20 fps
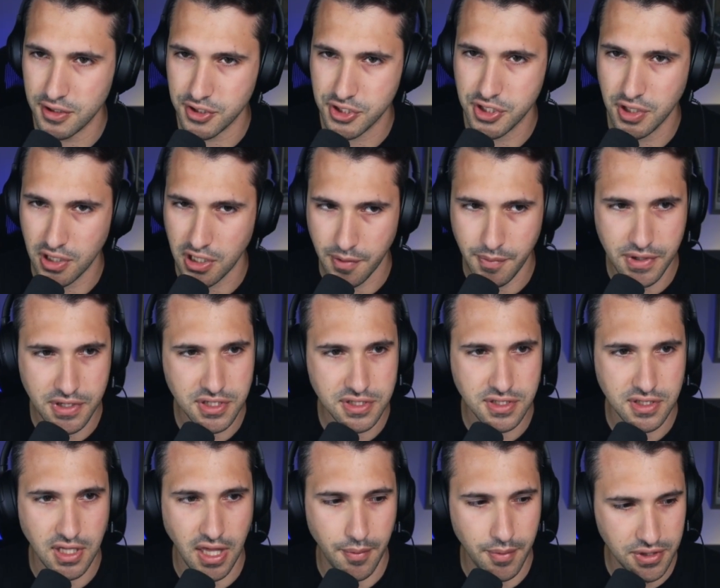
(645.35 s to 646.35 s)
Chill, can we
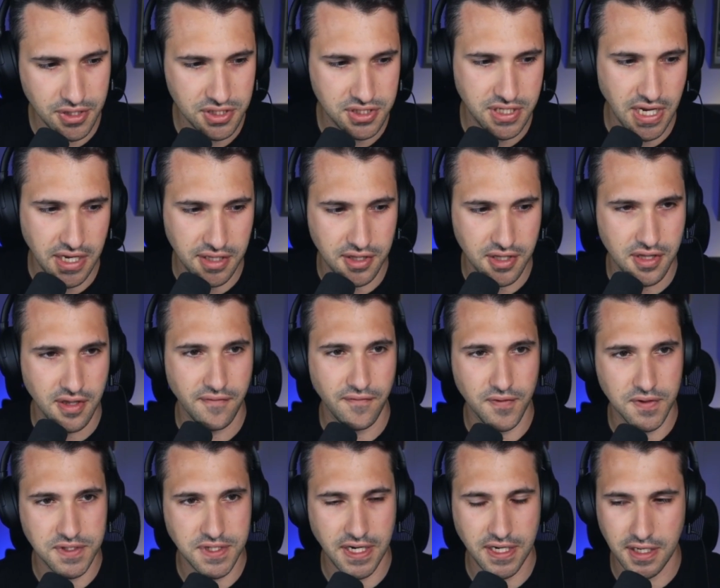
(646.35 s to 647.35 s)
just take this in for
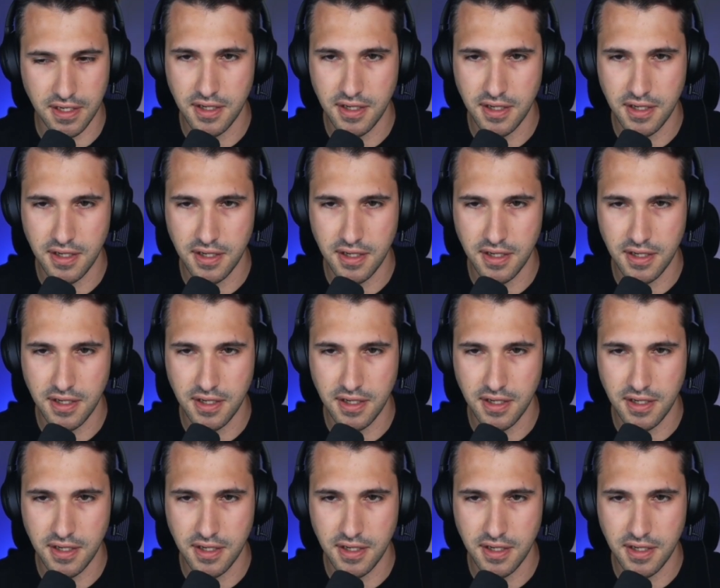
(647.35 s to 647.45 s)
a second?